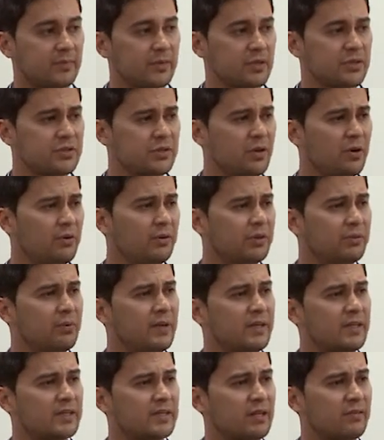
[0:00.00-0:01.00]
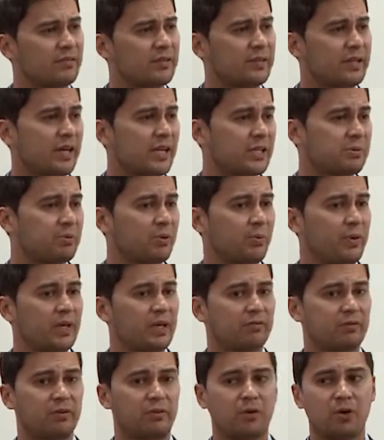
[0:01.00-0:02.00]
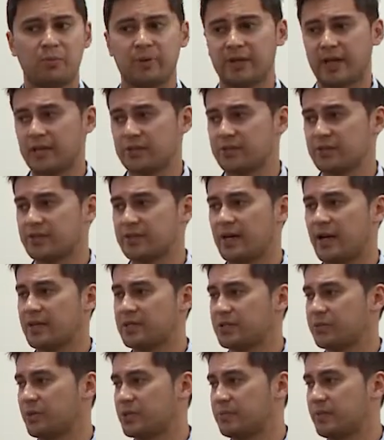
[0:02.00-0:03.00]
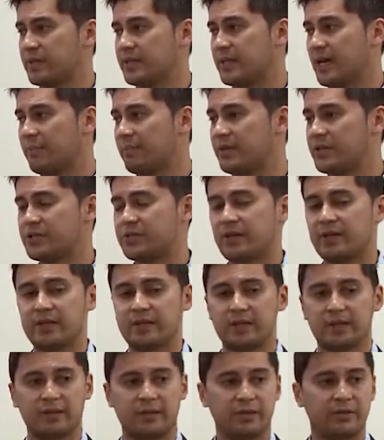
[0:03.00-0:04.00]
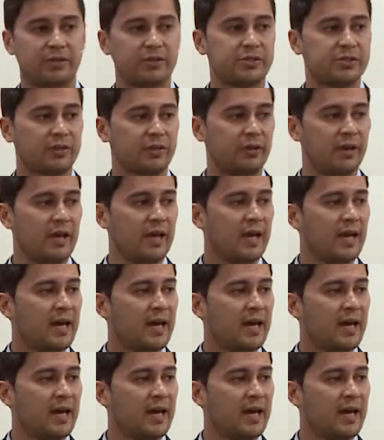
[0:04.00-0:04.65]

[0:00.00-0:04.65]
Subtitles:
So 3 to 7 days per week of aerobic exercise is what's been demonstrated in the literature.